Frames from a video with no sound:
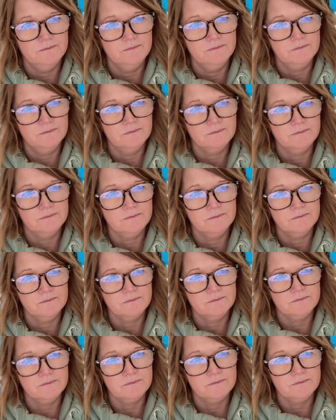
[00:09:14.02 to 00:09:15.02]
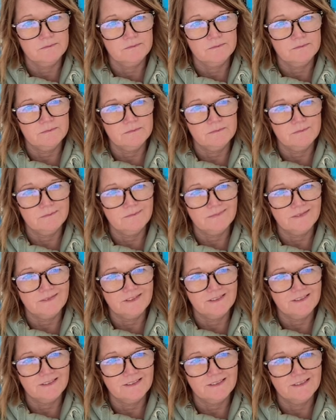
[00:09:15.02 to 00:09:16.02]

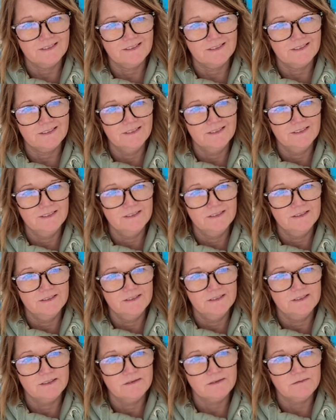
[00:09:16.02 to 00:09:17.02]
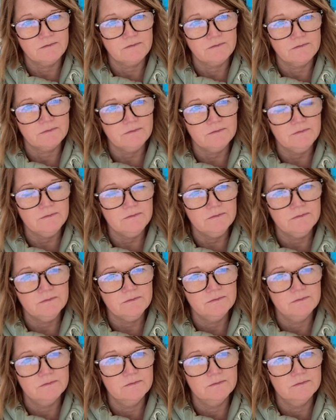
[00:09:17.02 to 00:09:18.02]

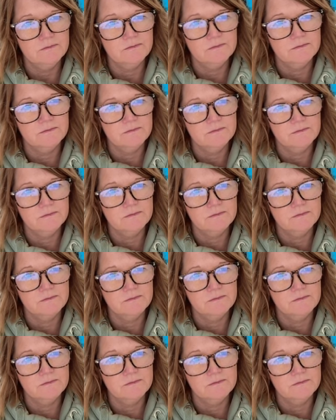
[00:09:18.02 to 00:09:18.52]
(silent)